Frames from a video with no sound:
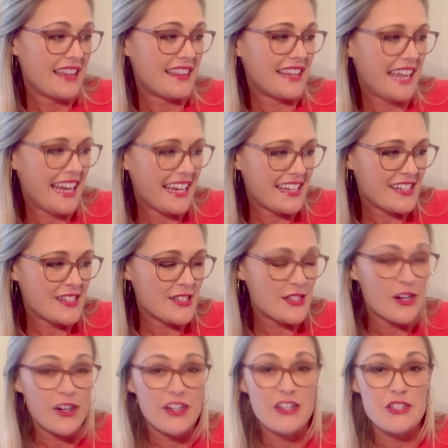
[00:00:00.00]
Land
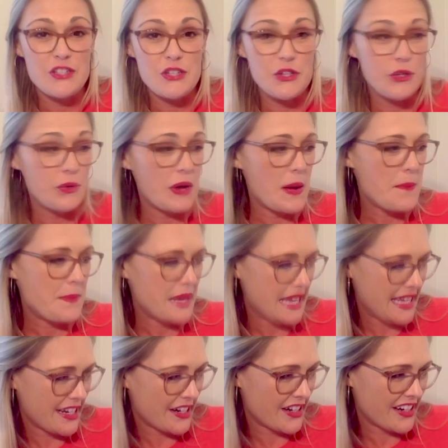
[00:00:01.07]
started to
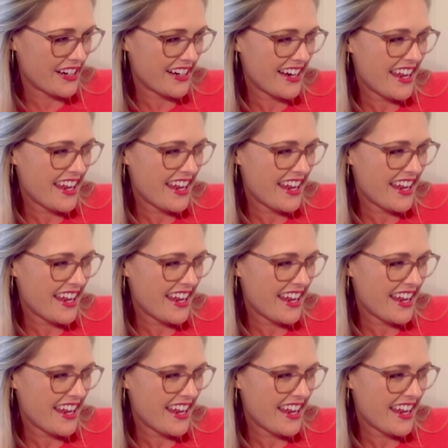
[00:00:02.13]
appear,